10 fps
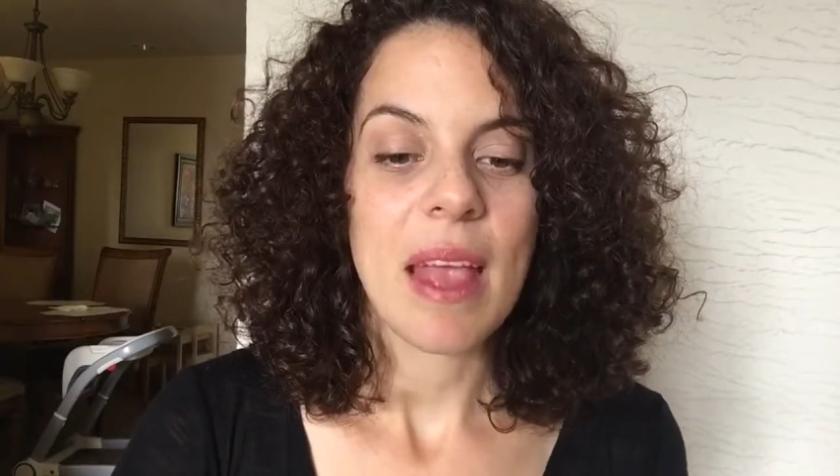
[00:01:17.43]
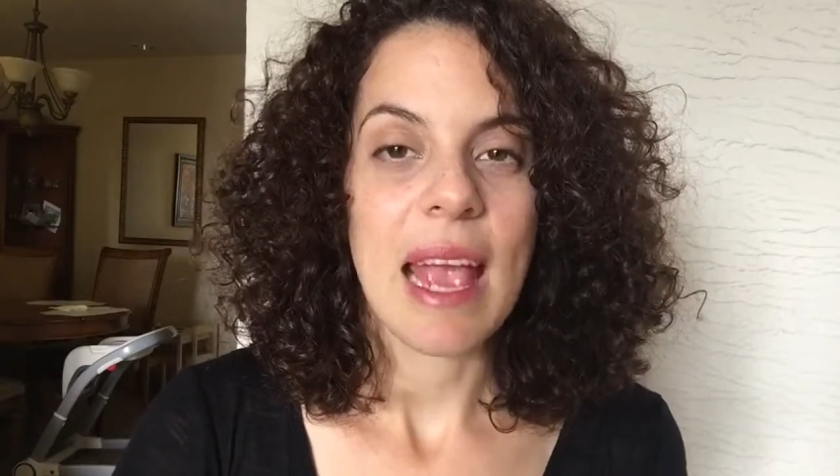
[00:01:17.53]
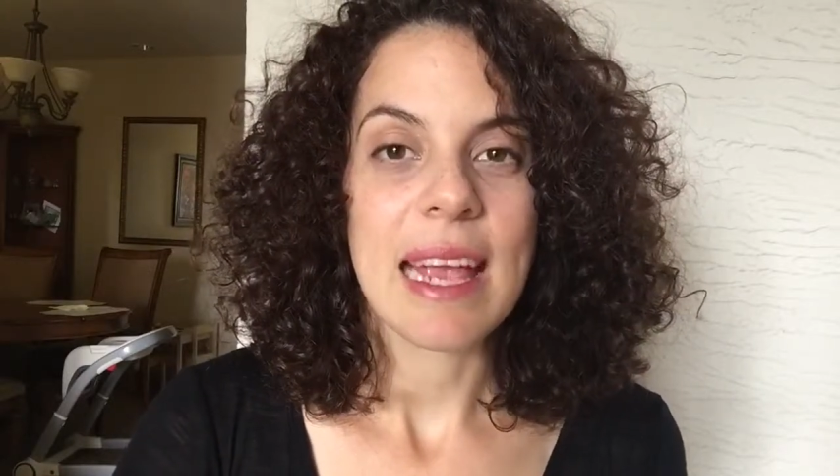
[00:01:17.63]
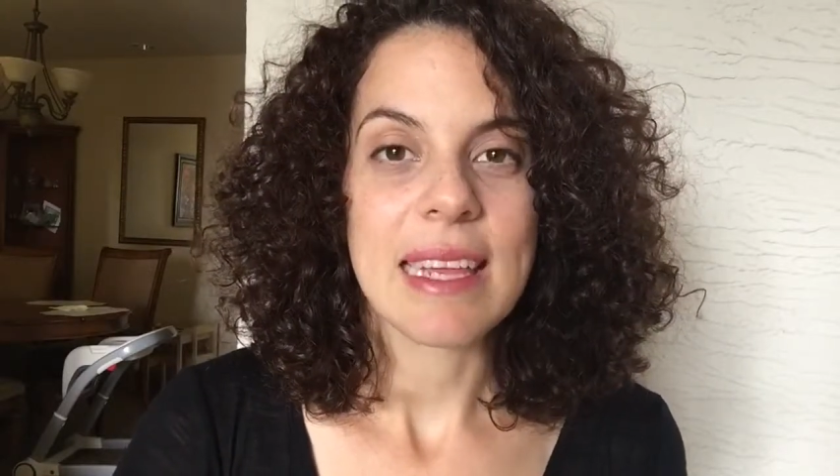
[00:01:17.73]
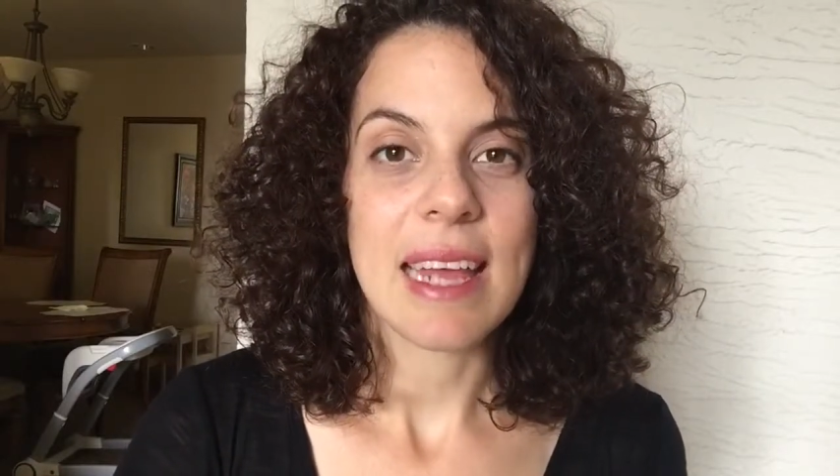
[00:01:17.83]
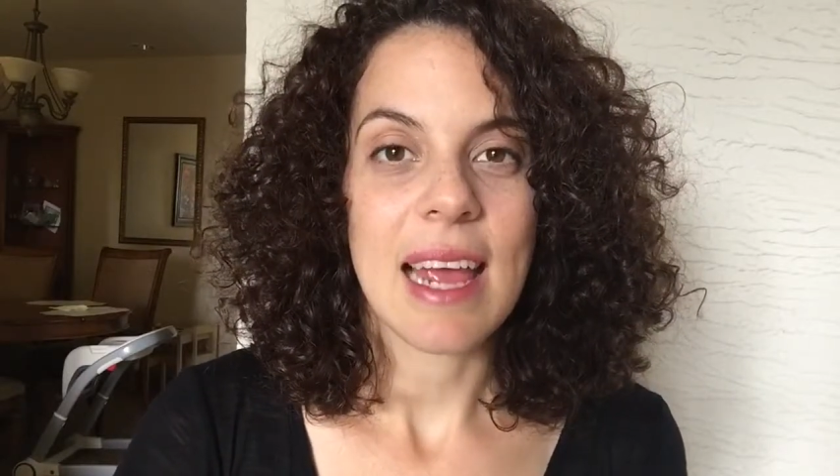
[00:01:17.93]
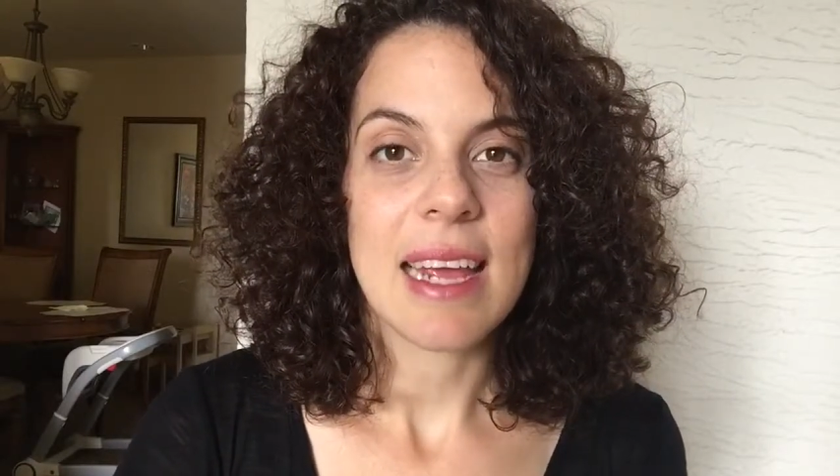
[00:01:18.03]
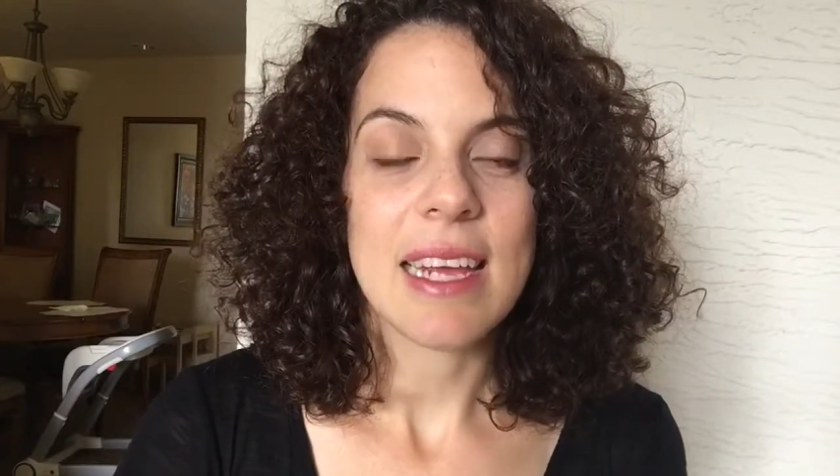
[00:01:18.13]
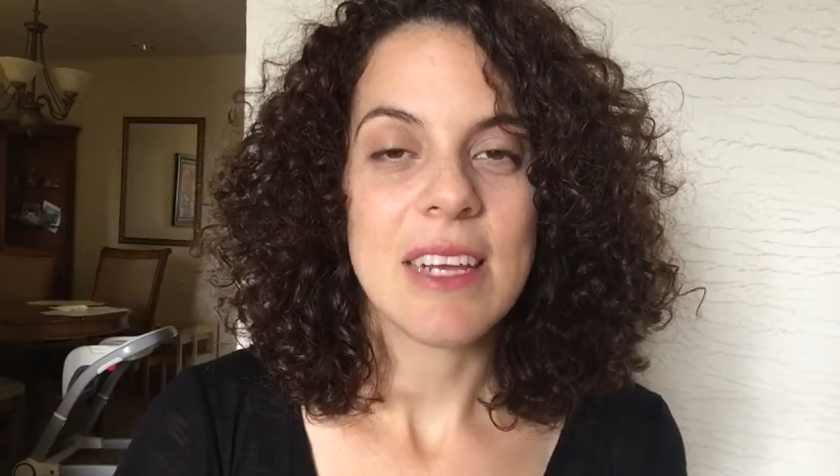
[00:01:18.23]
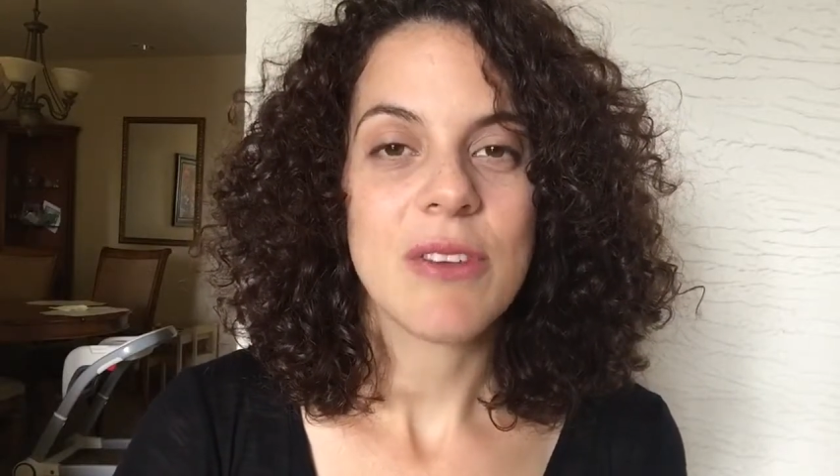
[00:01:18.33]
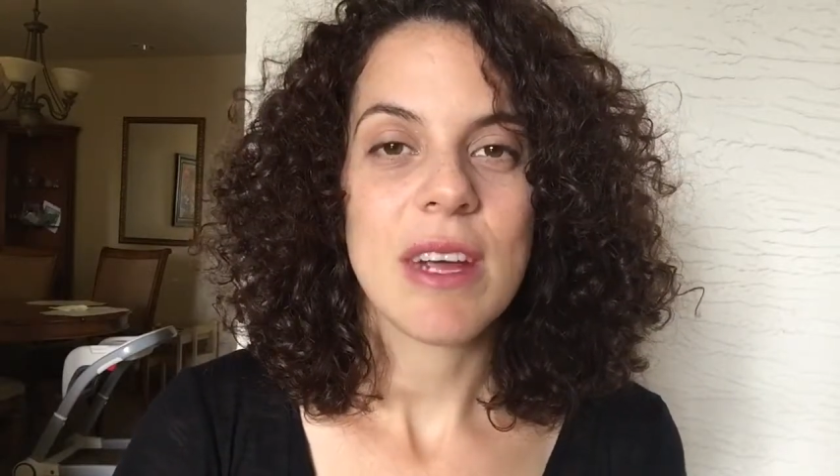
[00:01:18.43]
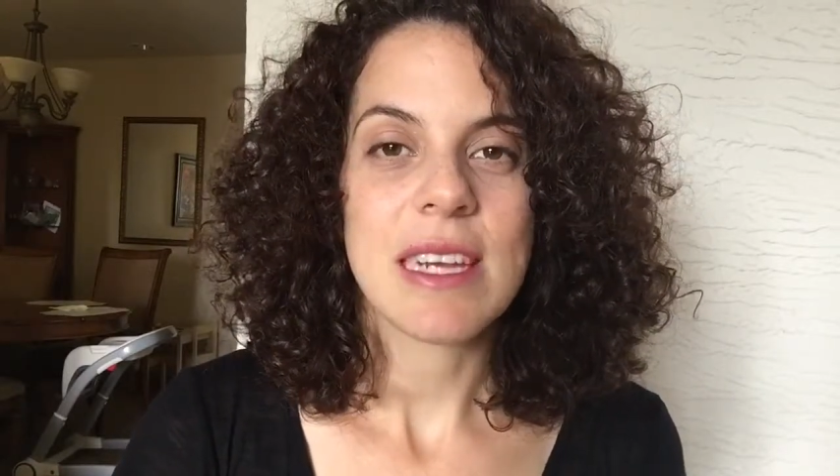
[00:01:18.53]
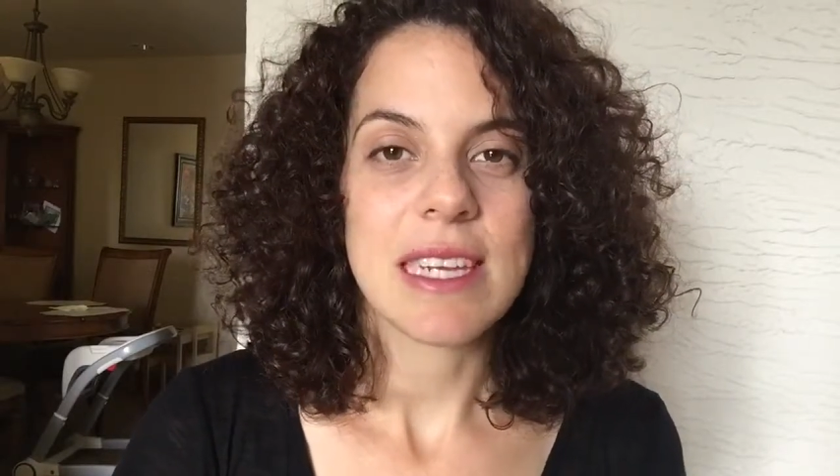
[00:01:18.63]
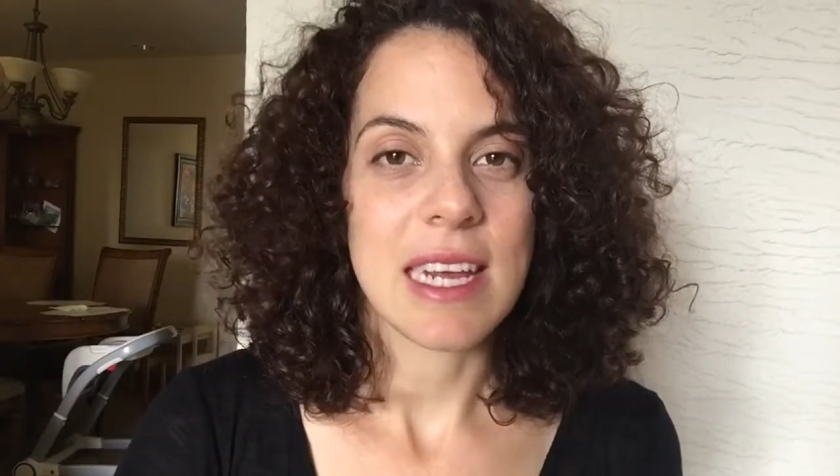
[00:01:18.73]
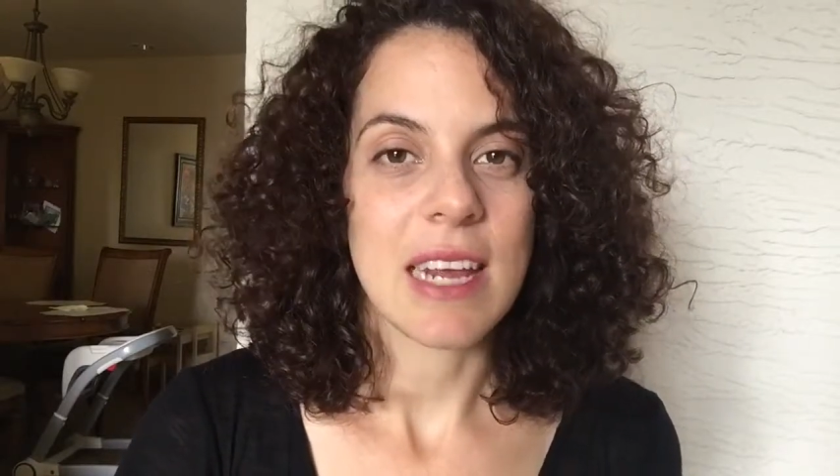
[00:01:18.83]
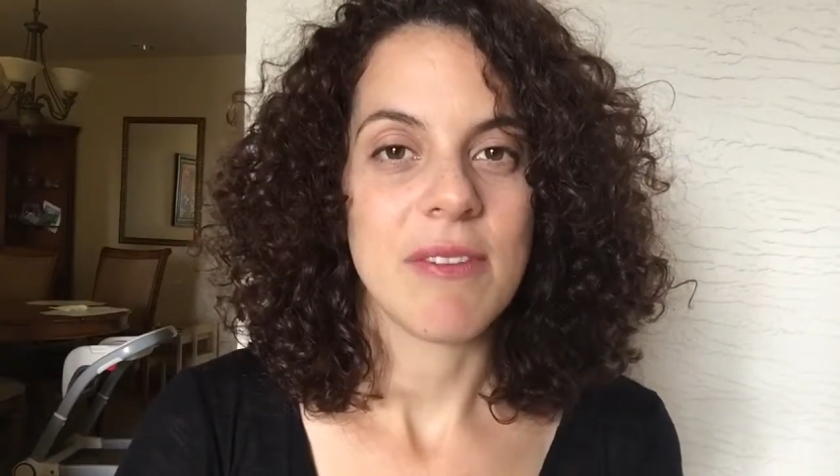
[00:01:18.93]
and I try to take